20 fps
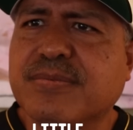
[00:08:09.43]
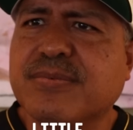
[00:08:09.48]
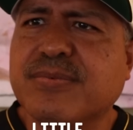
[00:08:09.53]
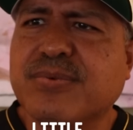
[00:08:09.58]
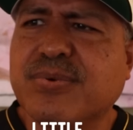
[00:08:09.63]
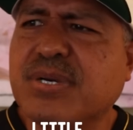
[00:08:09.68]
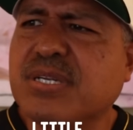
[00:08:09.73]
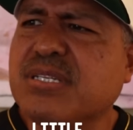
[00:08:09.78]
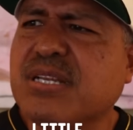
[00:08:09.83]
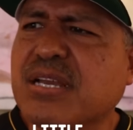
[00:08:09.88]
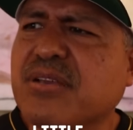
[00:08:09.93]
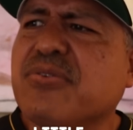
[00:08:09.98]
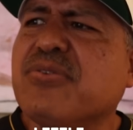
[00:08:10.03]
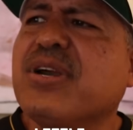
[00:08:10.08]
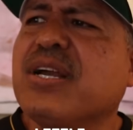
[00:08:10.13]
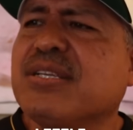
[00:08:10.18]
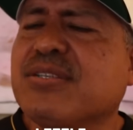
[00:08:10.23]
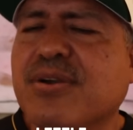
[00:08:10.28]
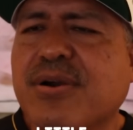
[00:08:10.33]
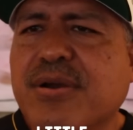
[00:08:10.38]
Rudy's like, you
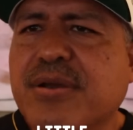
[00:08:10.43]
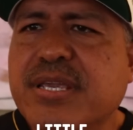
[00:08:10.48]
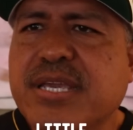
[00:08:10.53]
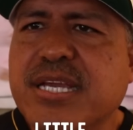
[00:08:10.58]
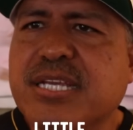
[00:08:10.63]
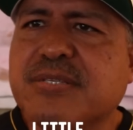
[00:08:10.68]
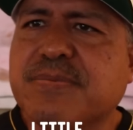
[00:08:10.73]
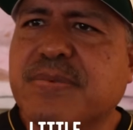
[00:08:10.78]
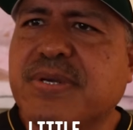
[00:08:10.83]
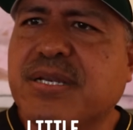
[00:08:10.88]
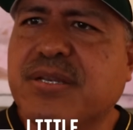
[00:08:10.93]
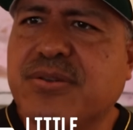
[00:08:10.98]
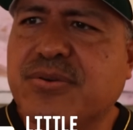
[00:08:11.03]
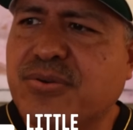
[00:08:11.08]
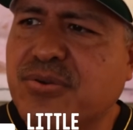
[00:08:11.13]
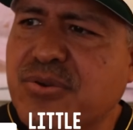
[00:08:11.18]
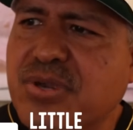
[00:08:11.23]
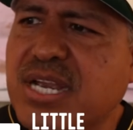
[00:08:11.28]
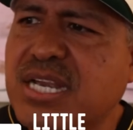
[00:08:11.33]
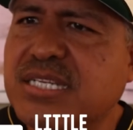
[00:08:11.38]
guys are all yes men. You
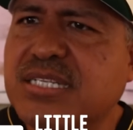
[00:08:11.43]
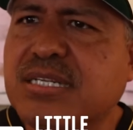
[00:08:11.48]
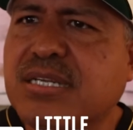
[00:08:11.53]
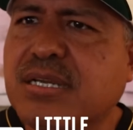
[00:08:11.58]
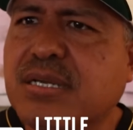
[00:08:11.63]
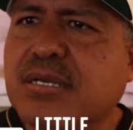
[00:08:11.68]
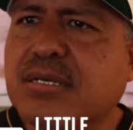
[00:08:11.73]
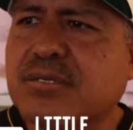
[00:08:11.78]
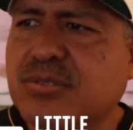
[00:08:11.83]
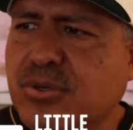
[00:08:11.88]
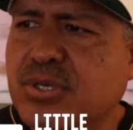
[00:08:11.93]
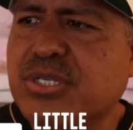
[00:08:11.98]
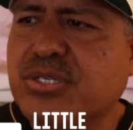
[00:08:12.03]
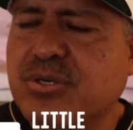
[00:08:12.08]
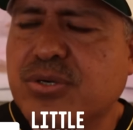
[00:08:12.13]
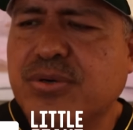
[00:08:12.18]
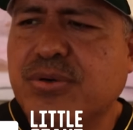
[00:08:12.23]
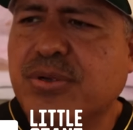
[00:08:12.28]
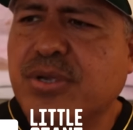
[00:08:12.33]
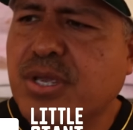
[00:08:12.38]
know, you guys, to his
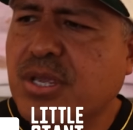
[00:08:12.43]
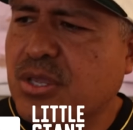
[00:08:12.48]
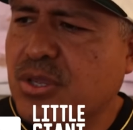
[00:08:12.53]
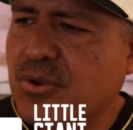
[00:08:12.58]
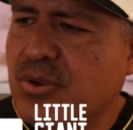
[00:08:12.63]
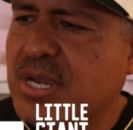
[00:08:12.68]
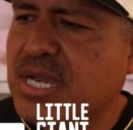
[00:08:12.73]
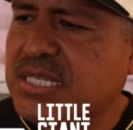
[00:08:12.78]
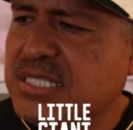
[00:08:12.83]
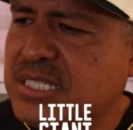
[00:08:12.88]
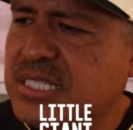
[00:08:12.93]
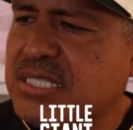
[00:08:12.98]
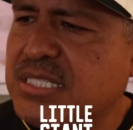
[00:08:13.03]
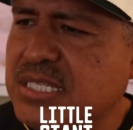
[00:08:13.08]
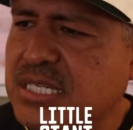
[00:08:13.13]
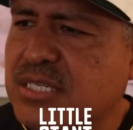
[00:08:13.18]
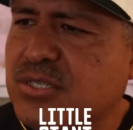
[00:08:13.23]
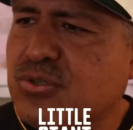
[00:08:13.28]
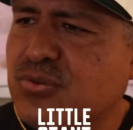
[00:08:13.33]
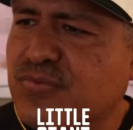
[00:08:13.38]
crew, you guys just
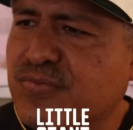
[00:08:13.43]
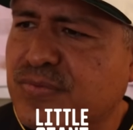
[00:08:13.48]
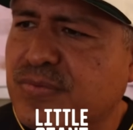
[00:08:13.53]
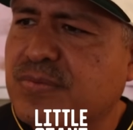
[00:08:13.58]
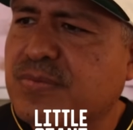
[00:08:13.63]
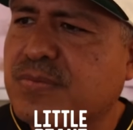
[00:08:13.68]
need to